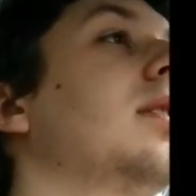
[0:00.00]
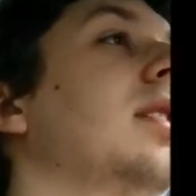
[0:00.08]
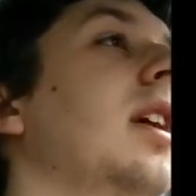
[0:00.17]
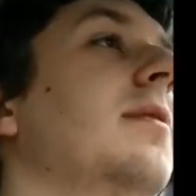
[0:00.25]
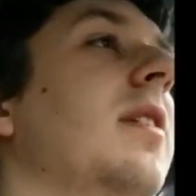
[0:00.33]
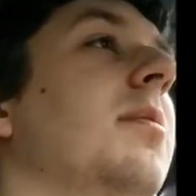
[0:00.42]

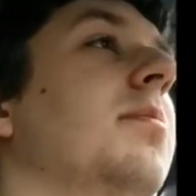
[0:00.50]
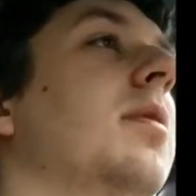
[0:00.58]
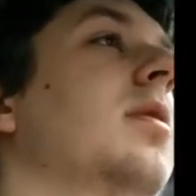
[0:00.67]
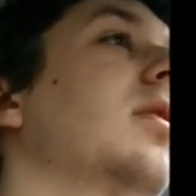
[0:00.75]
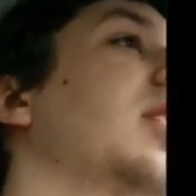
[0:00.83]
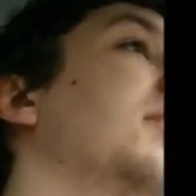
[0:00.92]
Sci-Fi
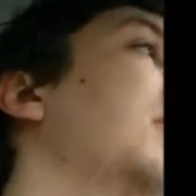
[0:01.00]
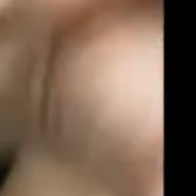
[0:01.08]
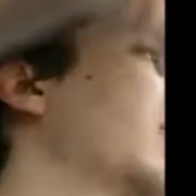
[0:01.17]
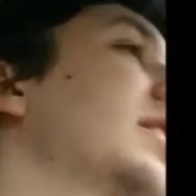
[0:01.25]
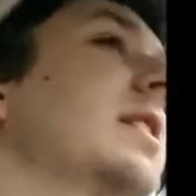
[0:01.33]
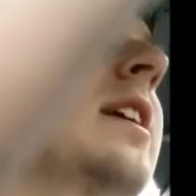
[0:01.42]
Book Club,
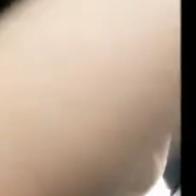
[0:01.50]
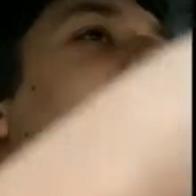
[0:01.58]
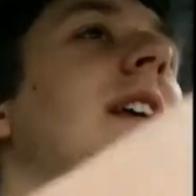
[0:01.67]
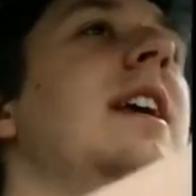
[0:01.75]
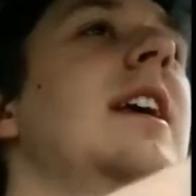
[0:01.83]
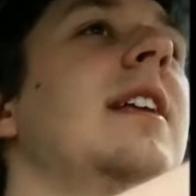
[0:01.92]
August
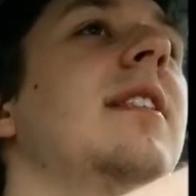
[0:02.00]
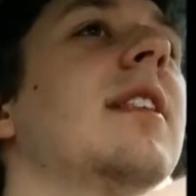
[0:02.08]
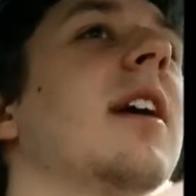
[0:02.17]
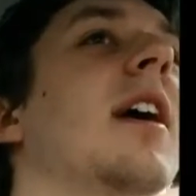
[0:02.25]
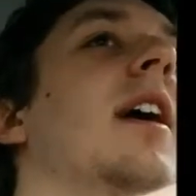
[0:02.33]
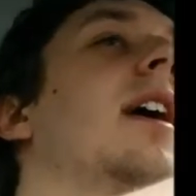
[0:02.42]

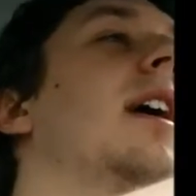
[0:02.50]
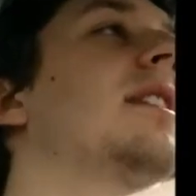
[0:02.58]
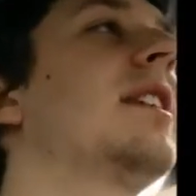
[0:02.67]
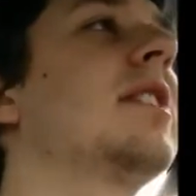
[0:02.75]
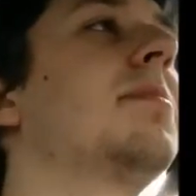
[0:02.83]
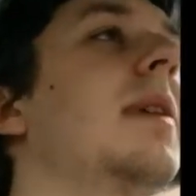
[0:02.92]
18th,
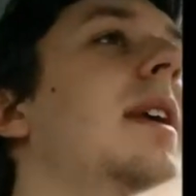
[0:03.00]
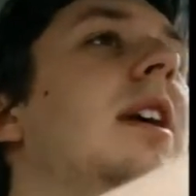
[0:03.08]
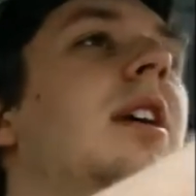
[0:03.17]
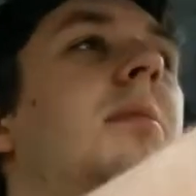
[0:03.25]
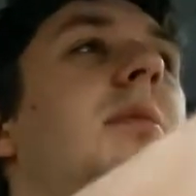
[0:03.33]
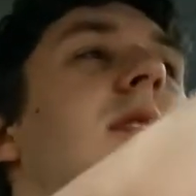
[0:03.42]
6
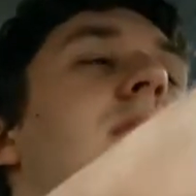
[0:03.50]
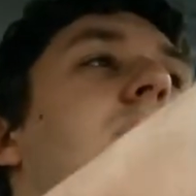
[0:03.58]
p.m.